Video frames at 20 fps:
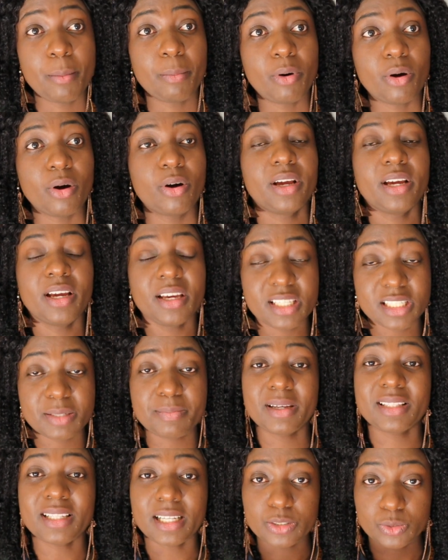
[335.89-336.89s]
But it is
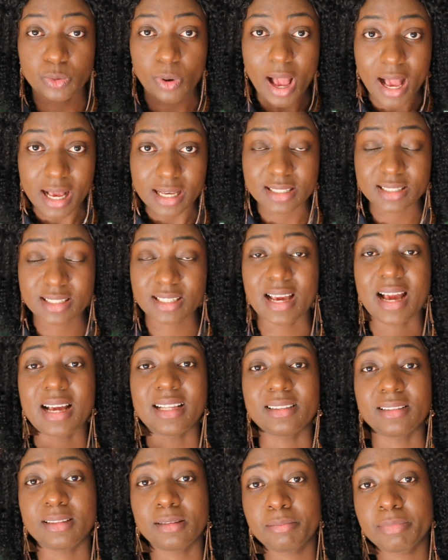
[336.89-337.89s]
better to ask
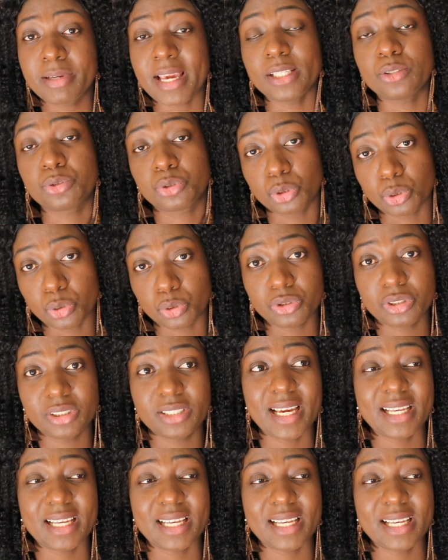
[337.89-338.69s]
and get told,